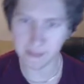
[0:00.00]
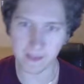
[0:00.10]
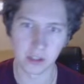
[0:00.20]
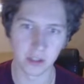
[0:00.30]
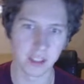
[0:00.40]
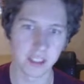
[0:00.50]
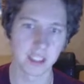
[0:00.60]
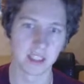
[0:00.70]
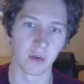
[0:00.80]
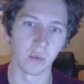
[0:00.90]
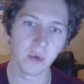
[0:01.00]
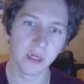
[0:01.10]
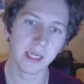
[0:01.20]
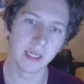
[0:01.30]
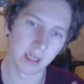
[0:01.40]
So this is a
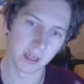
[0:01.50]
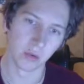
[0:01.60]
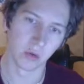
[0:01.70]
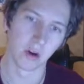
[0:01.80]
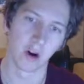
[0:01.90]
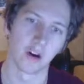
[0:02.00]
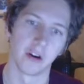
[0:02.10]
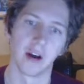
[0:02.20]
really cool card.